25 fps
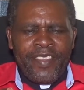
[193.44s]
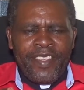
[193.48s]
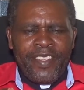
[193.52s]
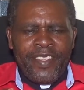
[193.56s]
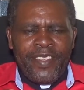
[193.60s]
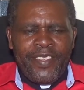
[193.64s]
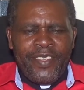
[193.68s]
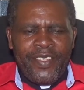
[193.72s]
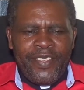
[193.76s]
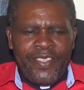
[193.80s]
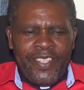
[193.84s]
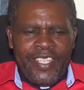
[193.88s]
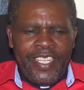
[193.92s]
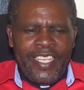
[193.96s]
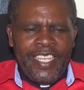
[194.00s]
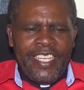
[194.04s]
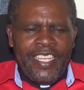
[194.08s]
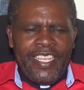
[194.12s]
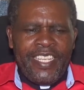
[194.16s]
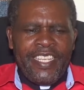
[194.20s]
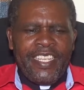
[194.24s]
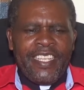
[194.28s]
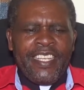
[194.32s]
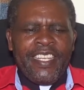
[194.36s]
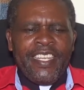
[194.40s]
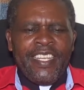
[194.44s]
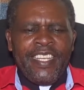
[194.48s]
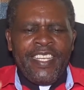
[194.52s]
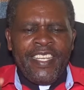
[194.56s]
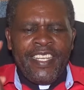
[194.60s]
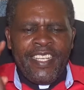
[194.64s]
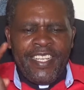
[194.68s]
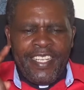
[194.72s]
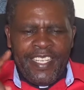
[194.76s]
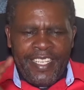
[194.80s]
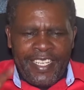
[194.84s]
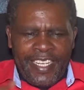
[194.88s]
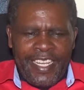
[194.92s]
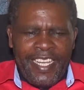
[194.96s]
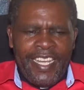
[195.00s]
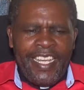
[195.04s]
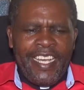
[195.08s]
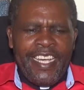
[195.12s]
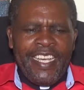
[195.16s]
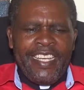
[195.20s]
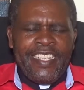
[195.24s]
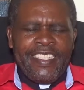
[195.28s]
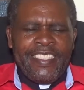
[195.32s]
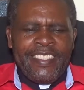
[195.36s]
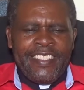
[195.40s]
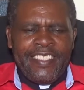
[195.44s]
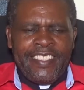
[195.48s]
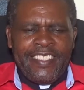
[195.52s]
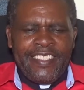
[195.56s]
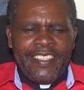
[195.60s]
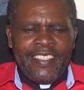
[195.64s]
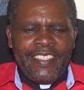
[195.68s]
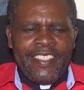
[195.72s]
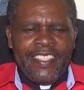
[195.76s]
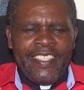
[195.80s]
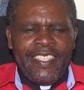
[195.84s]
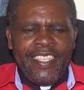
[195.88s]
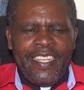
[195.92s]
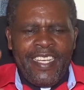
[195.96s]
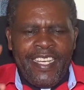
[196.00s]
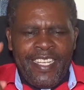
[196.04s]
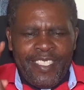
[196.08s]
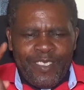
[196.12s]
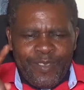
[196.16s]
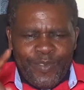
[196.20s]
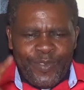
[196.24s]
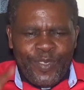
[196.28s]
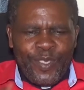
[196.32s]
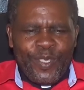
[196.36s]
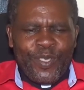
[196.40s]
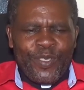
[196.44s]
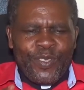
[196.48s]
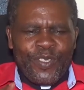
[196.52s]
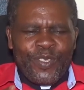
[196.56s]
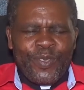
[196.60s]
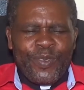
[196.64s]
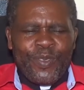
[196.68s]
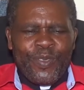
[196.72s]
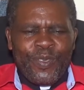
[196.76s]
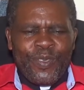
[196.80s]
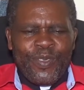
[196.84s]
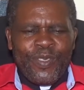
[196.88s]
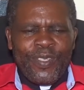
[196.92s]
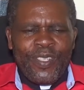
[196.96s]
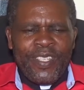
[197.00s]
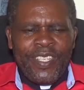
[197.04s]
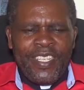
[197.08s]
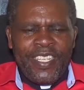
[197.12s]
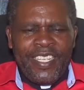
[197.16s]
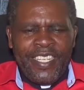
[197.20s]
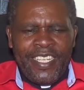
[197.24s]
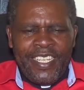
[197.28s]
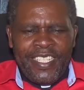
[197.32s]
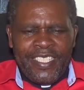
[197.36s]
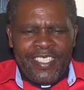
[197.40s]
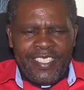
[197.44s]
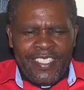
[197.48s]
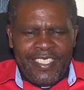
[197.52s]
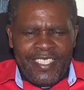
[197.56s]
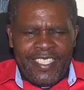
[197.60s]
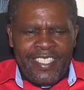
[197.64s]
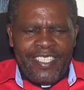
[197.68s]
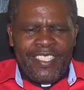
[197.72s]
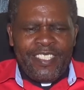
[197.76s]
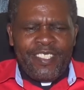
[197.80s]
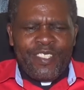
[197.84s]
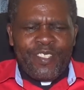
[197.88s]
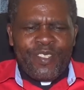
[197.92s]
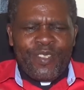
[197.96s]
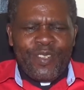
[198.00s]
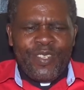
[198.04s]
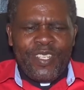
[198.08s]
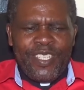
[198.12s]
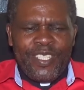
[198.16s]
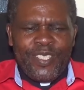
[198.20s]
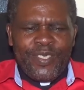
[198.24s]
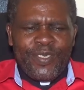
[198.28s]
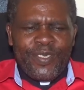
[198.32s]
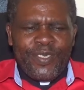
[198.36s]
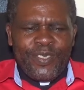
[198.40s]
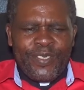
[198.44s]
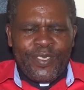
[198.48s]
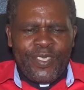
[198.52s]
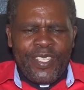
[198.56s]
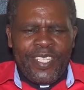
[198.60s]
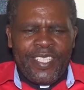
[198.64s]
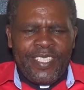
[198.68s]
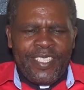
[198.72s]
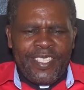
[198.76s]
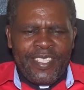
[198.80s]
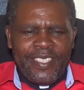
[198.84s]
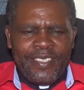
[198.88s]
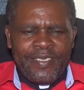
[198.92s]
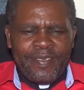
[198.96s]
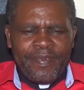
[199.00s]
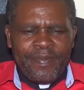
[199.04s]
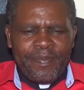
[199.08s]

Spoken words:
Today, lies and falsehood has destroyed society.